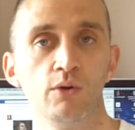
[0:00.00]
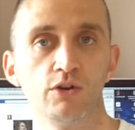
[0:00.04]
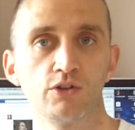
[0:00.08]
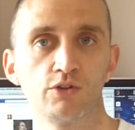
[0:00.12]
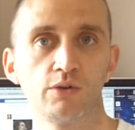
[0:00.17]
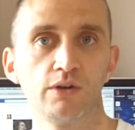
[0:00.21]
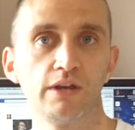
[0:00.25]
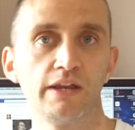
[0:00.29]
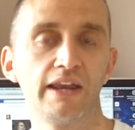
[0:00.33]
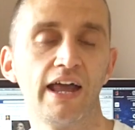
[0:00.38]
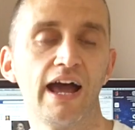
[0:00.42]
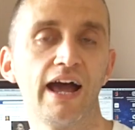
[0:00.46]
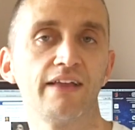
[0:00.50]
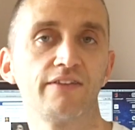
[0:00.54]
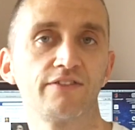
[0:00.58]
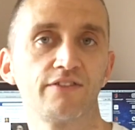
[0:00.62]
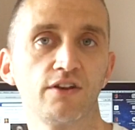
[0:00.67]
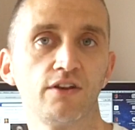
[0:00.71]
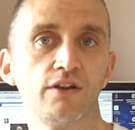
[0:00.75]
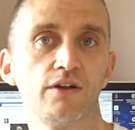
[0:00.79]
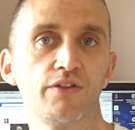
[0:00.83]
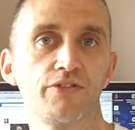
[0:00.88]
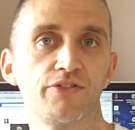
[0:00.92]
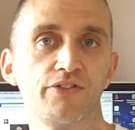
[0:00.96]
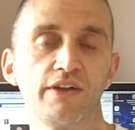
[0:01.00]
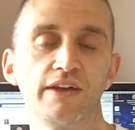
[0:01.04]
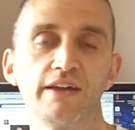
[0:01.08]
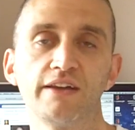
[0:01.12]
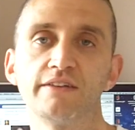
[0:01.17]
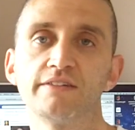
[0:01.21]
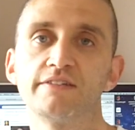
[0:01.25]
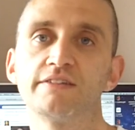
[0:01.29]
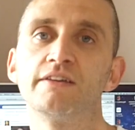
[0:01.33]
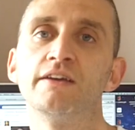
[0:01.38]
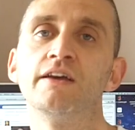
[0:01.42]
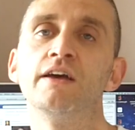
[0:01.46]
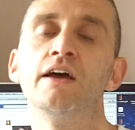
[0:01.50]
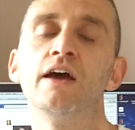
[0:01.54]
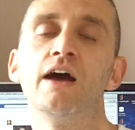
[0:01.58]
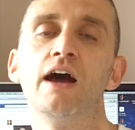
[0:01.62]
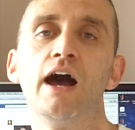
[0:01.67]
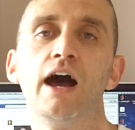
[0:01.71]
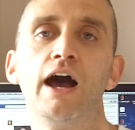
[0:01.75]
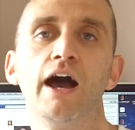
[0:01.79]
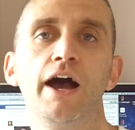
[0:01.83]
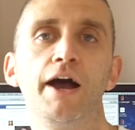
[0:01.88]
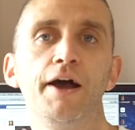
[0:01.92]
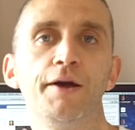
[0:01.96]
which will enhance a lot of things.
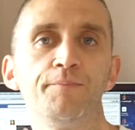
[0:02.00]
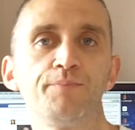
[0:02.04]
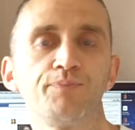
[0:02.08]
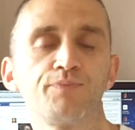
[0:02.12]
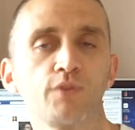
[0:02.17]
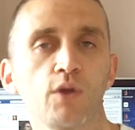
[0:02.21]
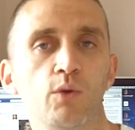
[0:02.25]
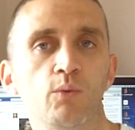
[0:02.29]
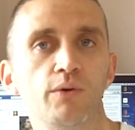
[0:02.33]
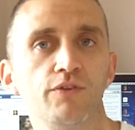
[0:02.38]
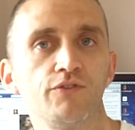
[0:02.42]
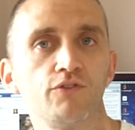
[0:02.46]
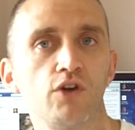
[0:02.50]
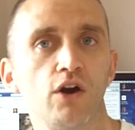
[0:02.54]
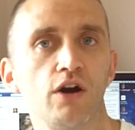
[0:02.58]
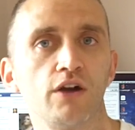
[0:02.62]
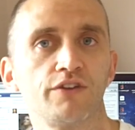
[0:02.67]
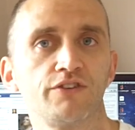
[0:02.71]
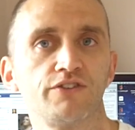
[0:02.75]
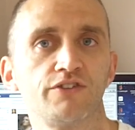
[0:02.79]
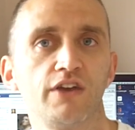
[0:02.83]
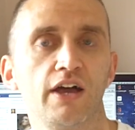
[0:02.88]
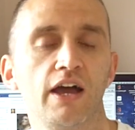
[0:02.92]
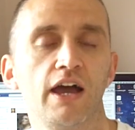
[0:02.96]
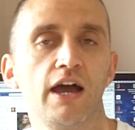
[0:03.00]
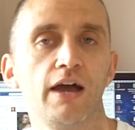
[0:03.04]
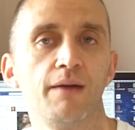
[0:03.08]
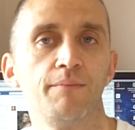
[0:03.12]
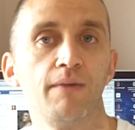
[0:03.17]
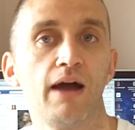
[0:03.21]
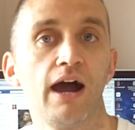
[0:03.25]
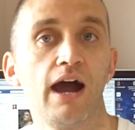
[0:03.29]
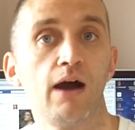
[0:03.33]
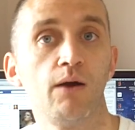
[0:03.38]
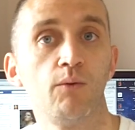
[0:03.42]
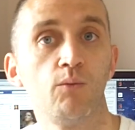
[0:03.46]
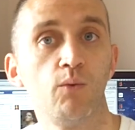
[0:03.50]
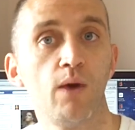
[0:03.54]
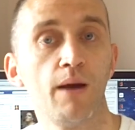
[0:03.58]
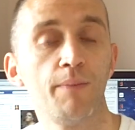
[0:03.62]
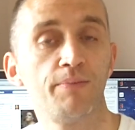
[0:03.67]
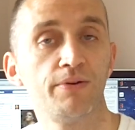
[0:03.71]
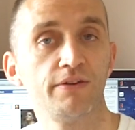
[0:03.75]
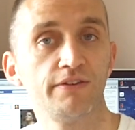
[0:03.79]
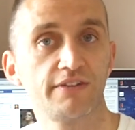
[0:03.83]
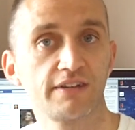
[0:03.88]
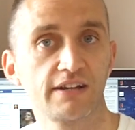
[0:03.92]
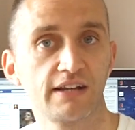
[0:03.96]
We've got our
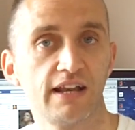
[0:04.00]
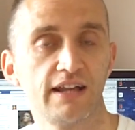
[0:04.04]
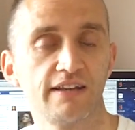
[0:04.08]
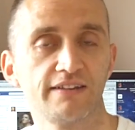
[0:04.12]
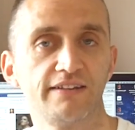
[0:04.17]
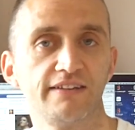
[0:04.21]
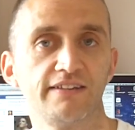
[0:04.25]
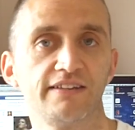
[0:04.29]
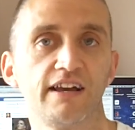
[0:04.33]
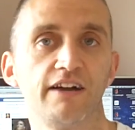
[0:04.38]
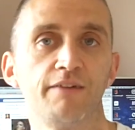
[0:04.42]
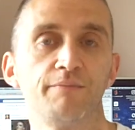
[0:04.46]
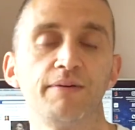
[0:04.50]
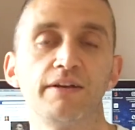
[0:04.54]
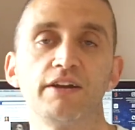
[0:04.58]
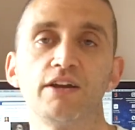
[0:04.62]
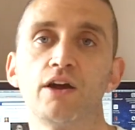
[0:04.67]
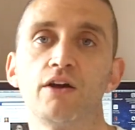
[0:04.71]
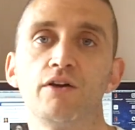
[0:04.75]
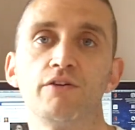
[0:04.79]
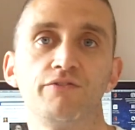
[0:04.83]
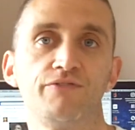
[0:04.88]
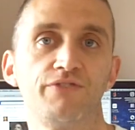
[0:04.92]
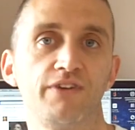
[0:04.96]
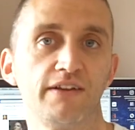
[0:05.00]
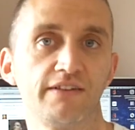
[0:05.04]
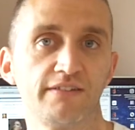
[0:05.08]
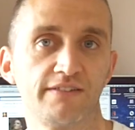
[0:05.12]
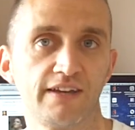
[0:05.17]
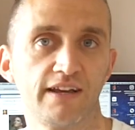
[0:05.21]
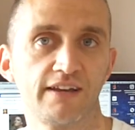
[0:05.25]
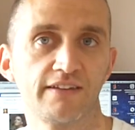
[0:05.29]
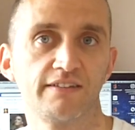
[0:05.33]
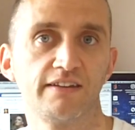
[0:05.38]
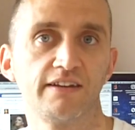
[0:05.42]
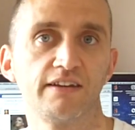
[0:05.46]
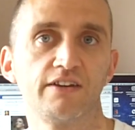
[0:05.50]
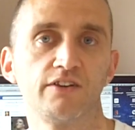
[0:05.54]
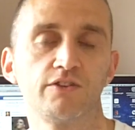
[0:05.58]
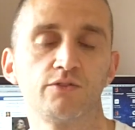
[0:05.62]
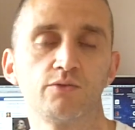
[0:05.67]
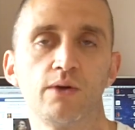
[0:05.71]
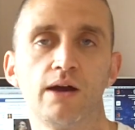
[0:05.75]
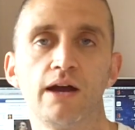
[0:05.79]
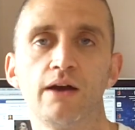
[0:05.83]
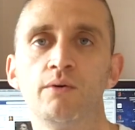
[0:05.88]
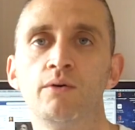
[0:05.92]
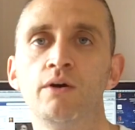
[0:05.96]
weapons classes that have been going fantastic
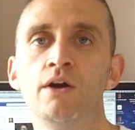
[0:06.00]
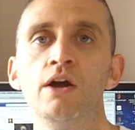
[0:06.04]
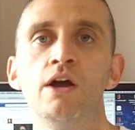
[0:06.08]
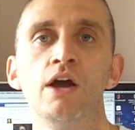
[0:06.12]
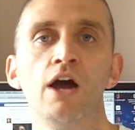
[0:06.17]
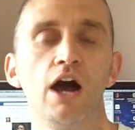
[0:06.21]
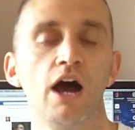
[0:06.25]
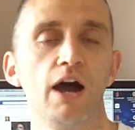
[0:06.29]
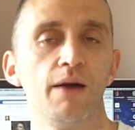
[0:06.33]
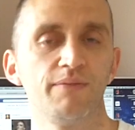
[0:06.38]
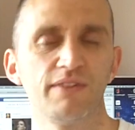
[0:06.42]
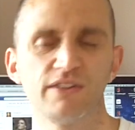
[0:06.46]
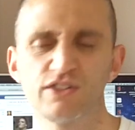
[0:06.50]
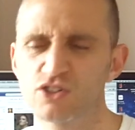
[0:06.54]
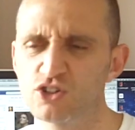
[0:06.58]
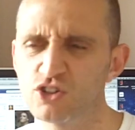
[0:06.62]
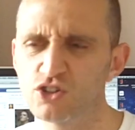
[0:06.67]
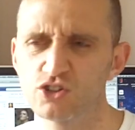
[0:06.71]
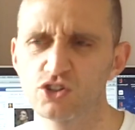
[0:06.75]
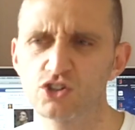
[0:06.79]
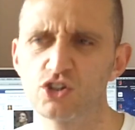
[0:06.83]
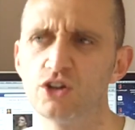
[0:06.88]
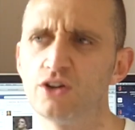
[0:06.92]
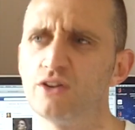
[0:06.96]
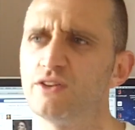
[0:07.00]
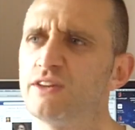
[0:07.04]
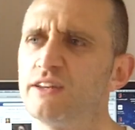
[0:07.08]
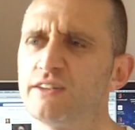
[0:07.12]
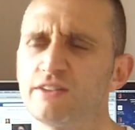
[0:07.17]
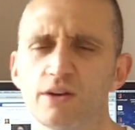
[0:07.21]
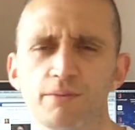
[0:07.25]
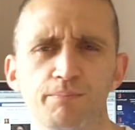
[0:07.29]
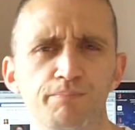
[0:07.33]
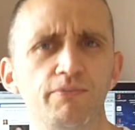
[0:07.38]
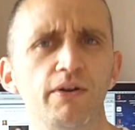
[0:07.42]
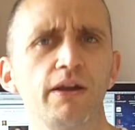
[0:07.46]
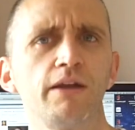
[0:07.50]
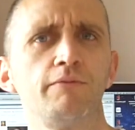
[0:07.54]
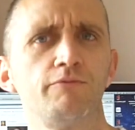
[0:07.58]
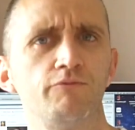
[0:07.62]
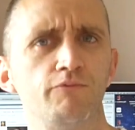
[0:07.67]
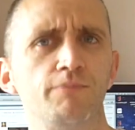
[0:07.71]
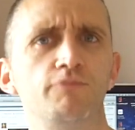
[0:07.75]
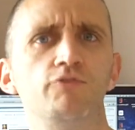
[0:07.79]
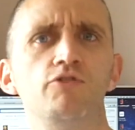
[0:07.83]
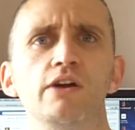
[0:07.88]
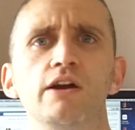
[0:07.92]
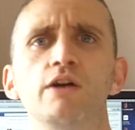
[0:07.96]
as well. There's a big,
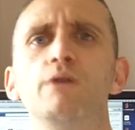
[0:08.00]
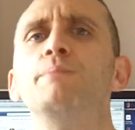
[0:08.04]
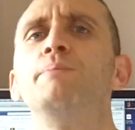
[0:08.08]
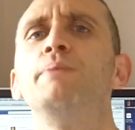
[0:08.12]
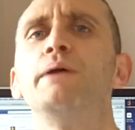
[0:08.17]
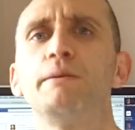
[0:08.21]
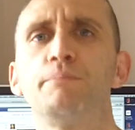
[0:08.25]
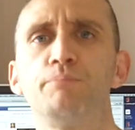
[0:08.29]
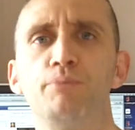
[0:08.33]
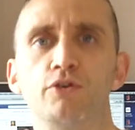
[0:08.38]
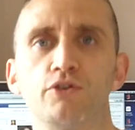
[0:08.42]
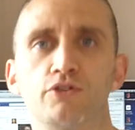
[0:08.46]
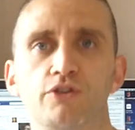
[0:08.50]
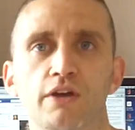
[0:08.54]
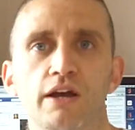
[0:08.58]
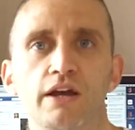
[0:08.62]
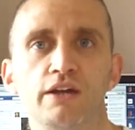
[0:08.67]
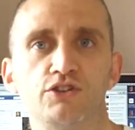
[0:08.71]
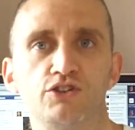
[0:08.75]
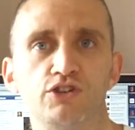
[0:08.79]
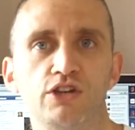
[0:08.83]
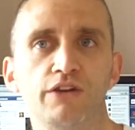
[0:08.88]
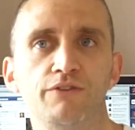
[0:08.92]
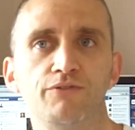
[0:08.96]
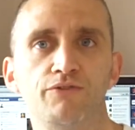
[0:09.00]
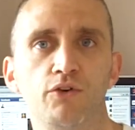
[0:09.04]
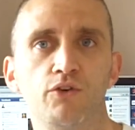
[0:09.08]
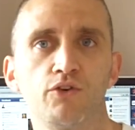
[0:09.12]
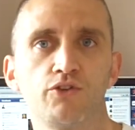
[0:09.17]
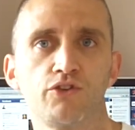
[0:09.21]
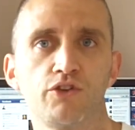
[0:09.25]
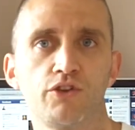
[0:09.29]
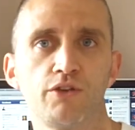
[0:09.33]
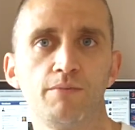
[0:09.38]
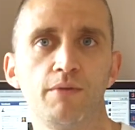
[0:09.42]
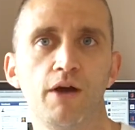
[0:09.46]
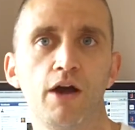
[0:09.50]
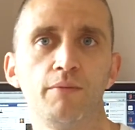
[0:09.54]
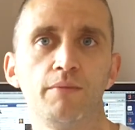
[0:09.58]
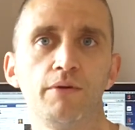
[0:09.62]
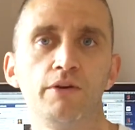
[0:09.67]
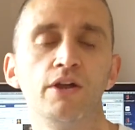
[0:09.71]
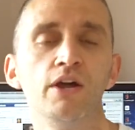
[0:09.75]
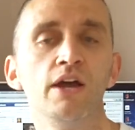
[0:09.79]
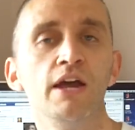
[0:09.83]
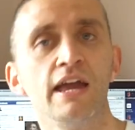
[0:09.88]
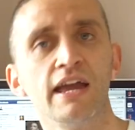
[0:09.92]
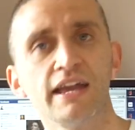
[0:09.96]
real big buzz at G-Force at the
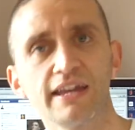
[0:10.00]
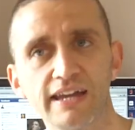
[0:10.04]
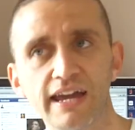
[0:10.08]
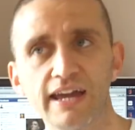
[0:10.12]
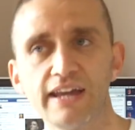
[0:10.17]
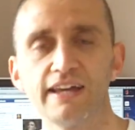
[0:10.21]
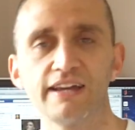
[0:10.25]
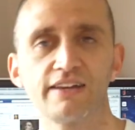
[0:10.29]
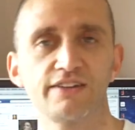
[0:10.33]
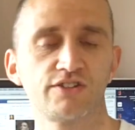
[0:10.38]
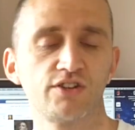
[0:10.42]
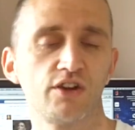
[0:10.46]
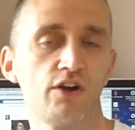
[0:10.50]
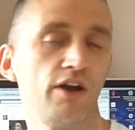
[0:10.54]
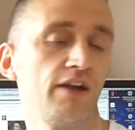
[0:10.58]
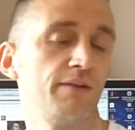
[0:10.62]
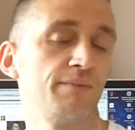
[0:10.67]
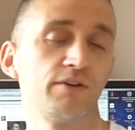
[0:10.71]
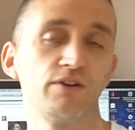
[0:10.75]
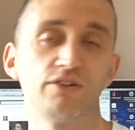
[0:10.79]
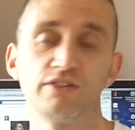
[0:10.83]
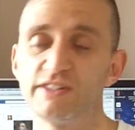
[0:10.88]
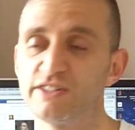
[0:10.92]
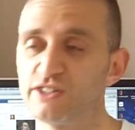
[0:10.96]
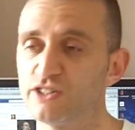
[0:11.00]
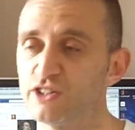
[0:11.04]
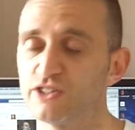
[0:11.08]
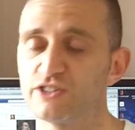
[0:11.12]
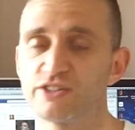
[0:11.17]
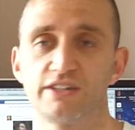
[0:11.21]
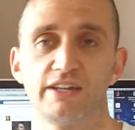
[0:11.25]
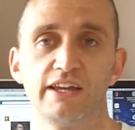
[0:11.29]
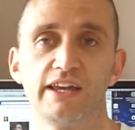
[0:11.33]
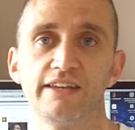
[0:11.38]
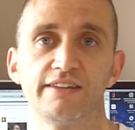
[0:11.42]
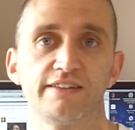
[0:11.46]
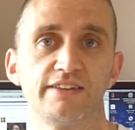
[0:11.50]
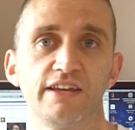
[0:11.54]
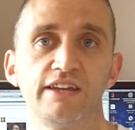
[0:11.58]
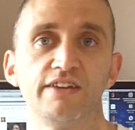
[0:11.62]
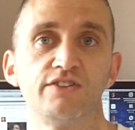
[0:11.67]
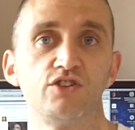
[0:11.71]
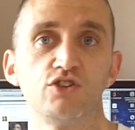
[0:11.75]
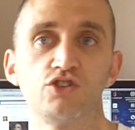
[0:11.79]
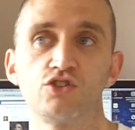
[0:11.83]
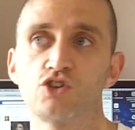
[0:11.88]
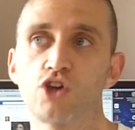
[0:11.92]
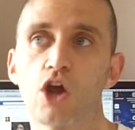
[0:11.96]
moment. Get excited, because
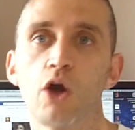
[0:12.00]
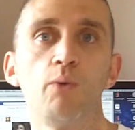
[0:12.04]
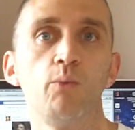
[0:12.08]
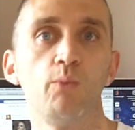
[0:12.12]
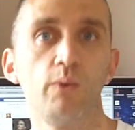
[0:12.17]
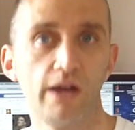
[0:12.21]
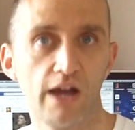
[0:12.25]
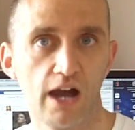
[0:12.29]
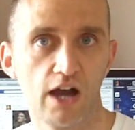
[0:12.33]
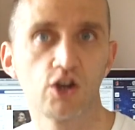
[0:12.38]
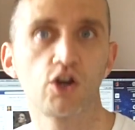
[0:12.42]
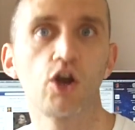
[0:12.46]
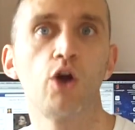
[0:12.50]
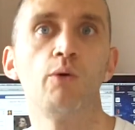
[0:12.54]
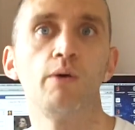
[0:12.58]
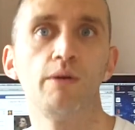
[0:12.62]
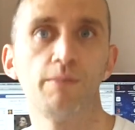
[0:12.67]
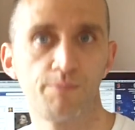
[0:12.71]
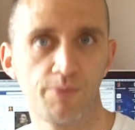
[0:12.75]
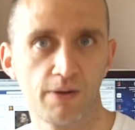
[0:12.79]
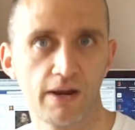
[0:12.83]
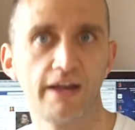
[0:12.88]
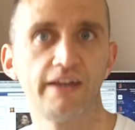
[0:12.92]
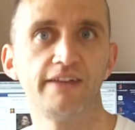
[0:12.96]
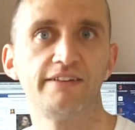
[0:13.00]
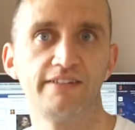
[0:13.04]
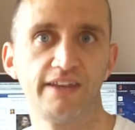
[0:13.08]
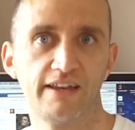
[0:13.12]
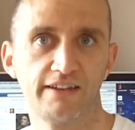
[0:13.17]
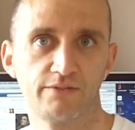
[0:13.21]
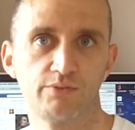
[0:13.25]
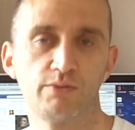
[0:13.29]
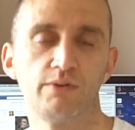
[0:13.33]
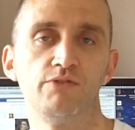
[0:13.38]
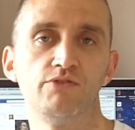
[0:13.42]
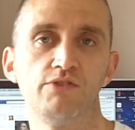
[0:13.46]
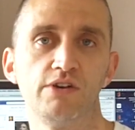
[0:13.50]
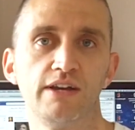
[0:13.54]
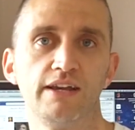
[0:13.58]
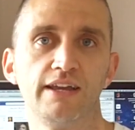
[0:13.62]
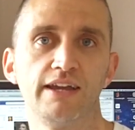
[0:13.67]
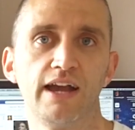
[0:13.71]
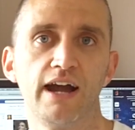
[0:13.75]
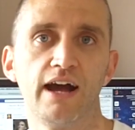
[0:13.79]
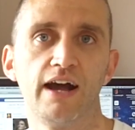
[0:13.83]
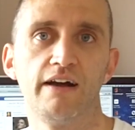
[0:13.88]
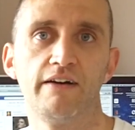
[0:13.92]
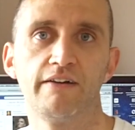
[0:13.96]
we are going places. We
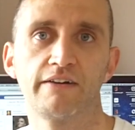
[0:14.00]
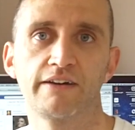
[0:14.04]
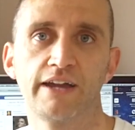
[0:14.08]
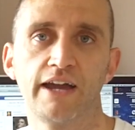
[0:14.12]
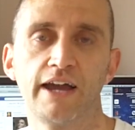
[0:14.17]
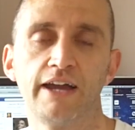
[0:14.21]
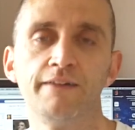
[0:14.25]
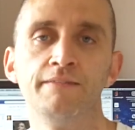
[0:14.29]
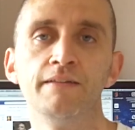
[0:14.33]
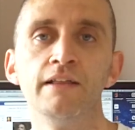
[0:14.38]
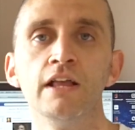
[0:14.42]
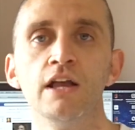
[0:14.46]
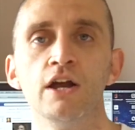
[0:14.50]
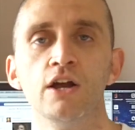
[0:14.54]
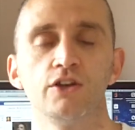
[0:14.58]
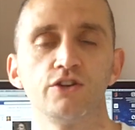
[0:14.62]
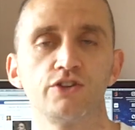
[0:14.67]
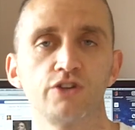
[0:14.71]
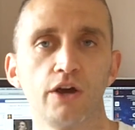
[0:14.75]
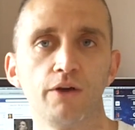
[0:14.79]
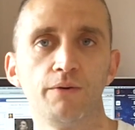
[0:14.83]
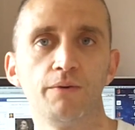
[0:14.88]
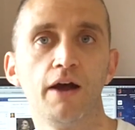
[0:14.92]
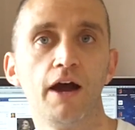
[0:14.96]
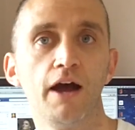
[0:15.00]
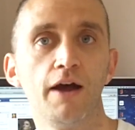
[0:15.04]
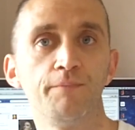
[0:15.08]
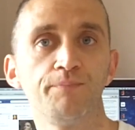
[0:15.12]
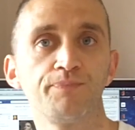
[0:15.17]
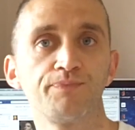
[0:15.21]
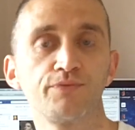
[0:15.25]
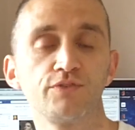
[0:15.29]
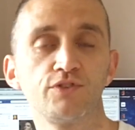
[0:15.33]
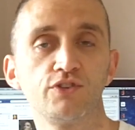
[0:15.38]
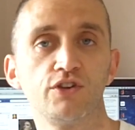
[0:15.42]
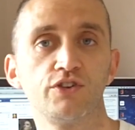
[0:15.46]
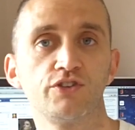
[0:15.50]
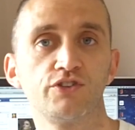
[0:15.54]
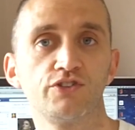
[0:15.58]
really are. Okay, so